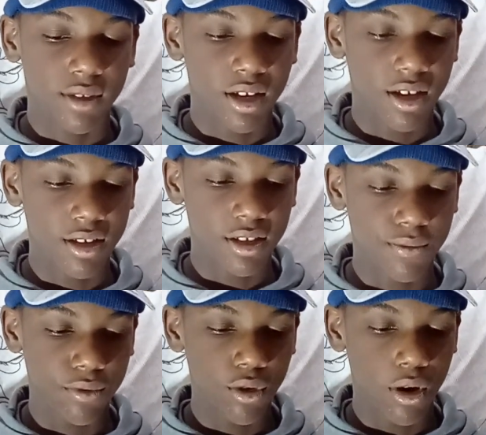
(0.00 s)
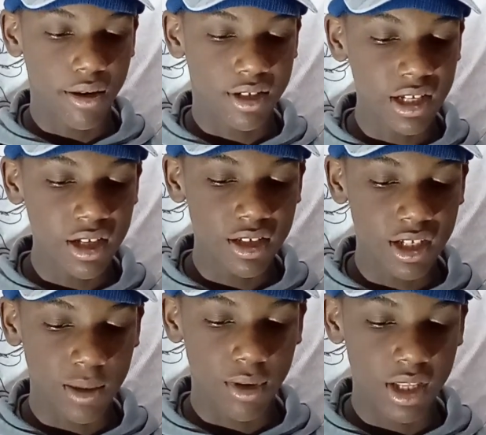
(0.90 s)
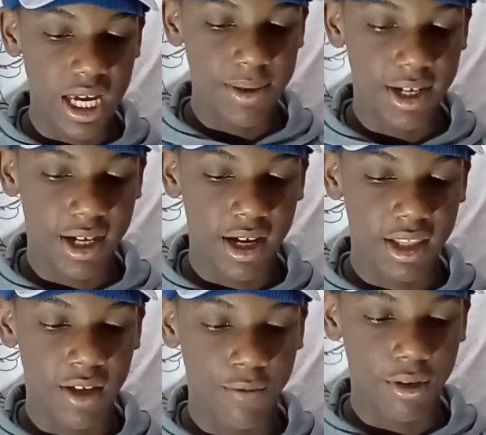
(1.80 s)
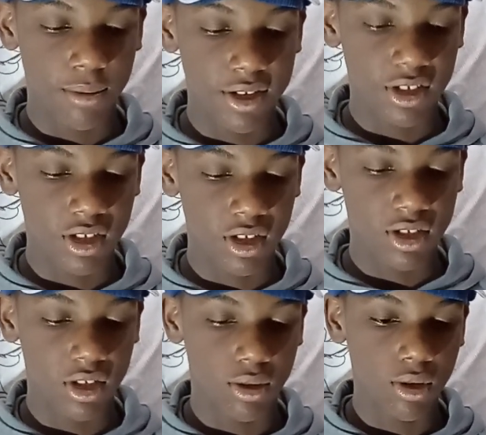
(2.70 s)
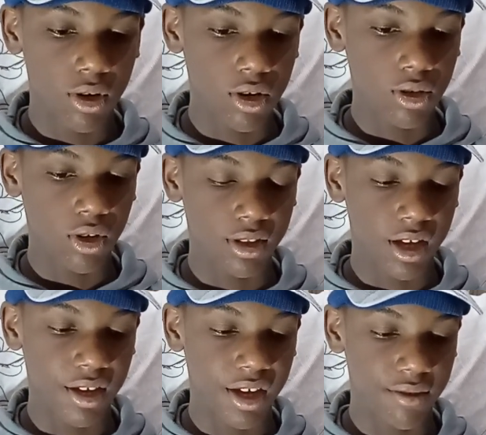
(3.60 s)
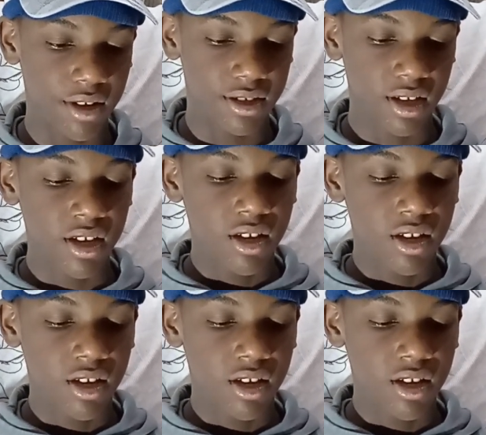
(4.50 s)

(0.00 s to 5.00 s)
The world changes in one area can influence changes in all other areas.